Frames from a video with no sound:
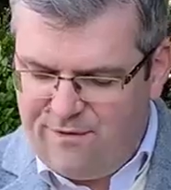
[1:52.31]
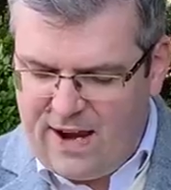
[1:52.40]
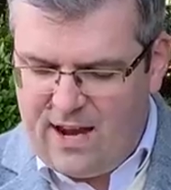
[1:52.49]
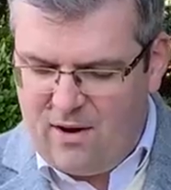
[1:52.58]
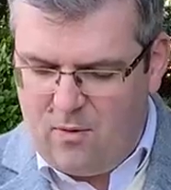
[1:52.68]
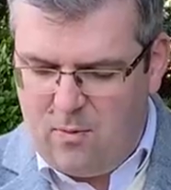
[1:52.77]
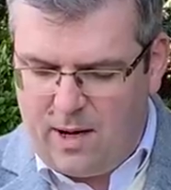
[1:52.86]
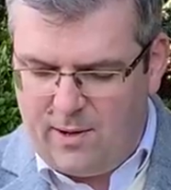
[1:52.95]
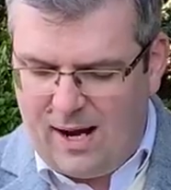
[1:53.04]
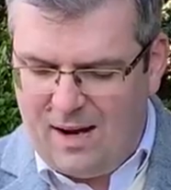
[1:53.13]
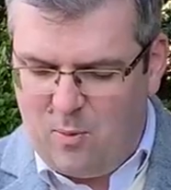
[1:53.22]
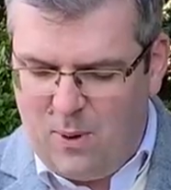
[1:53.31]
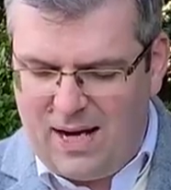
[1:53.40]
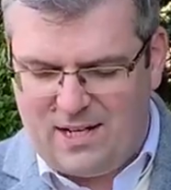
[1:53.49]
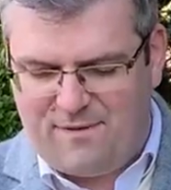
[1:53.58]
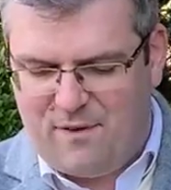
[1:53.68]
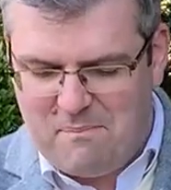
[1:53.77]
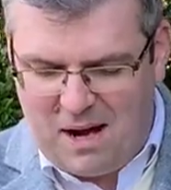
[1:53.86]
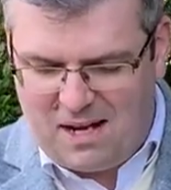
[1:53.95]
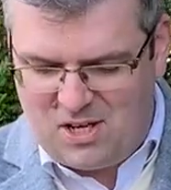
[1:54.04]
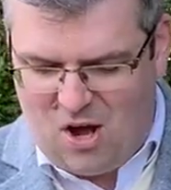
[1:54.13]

fail while I wait for my